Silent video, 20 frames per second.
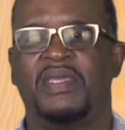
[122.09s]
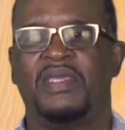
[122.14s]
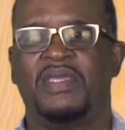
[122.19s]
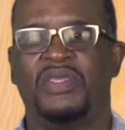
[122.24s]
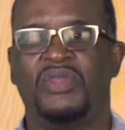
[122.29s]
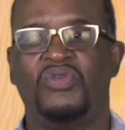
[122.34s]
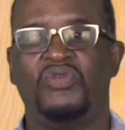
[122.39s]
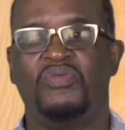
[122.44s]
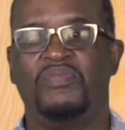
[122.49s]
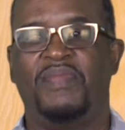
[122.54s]

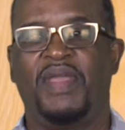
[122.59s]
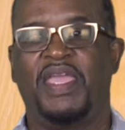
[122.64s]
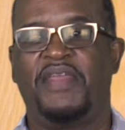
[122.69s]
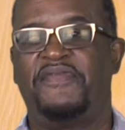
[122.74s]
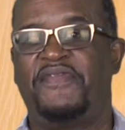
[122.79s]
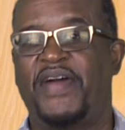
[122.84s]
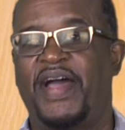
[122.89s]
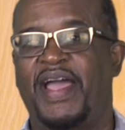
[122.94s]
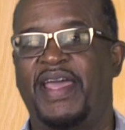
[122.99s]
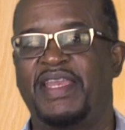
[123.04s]
You may
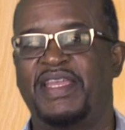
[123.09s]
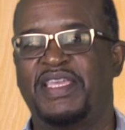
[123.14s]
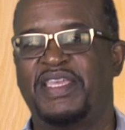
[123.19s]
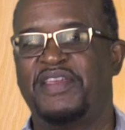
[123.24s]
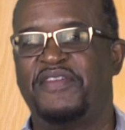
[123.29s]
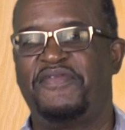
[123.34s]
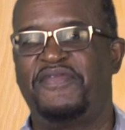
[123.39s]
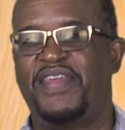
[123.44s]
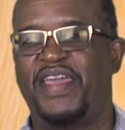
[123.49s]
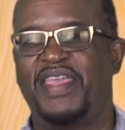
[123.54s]
find a
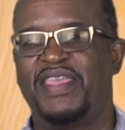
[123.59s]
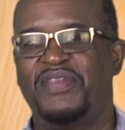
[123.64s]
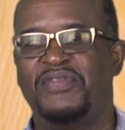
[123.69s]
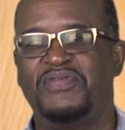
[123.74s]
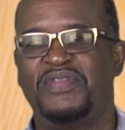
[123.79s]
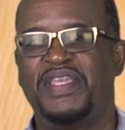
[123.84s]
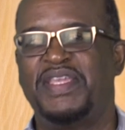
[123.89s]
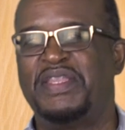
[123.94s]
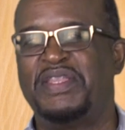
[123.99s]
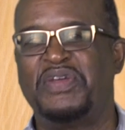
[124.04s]
gift that
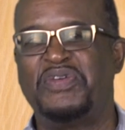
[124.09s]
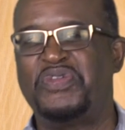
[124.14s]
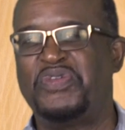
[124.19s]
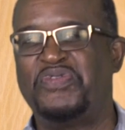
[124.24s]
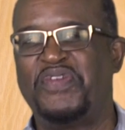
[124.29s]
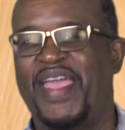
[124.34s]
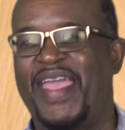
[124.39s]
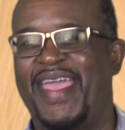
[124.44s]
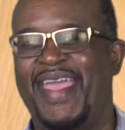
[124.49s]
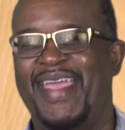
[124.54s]
you didn't know
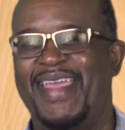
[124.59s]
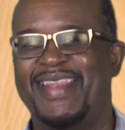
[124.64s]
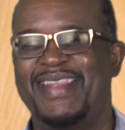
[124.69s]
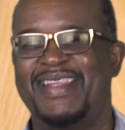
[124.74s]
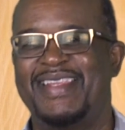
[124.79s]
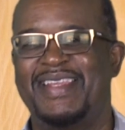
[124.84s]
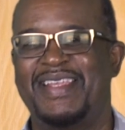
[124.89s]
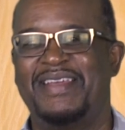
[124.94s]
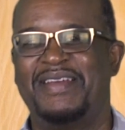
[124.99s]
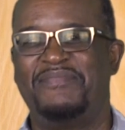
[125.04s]
you had
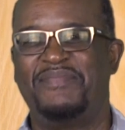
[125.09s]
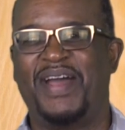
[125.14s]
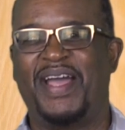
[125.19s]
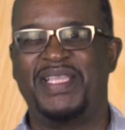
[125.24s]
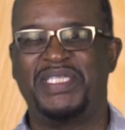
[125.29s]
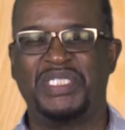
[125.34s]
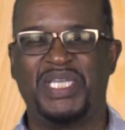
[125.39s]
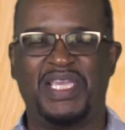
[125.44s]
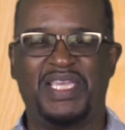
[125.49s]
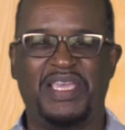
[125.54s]

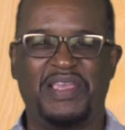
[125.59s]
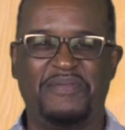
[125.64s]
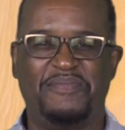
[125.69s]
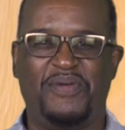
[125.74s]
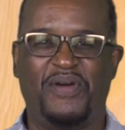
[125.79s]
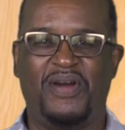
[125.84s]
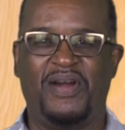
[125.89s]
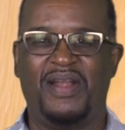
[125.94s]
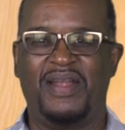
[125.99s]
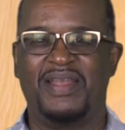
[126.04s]
by taking
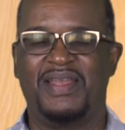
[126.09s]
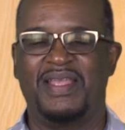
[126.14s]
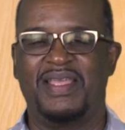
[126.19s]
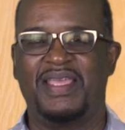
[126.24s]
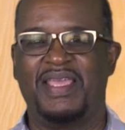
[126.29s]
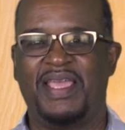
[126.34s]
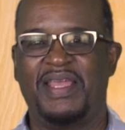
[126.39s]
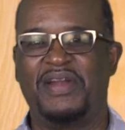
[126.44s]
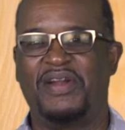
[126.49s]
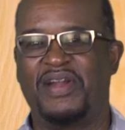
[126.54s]
part
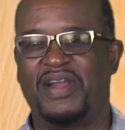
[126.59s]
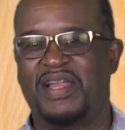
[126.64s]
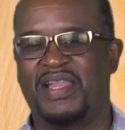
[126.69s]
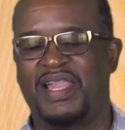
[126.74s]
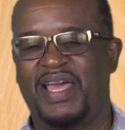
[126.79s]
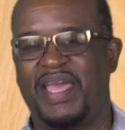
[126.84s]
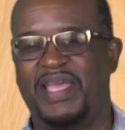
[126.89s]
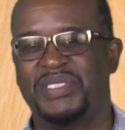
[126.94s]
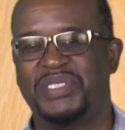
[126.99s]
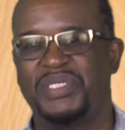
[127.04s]
in our
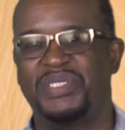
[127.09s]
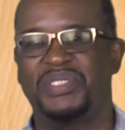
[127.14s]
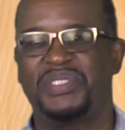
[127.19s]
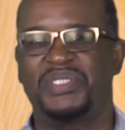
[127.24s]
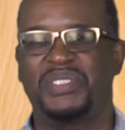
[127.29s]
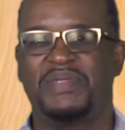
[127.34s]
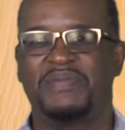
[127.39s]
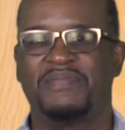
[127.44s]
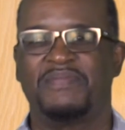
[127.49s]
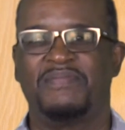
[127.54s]

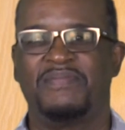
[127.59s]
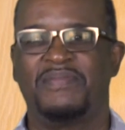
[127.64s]
classes.